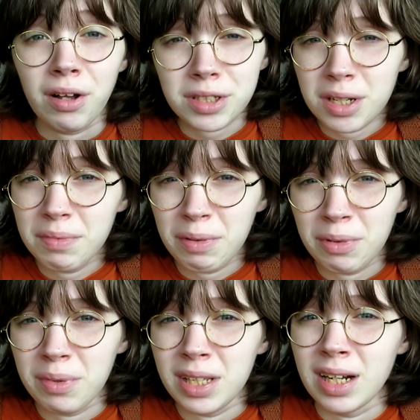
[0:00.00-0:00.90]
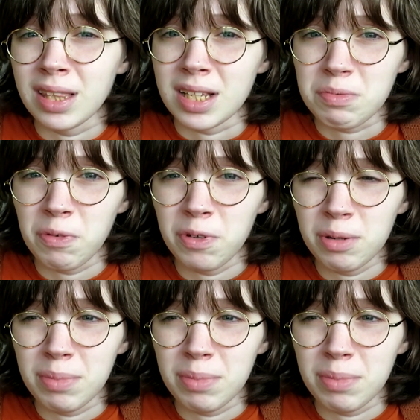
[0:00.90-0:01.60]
Also, I've never really done this before,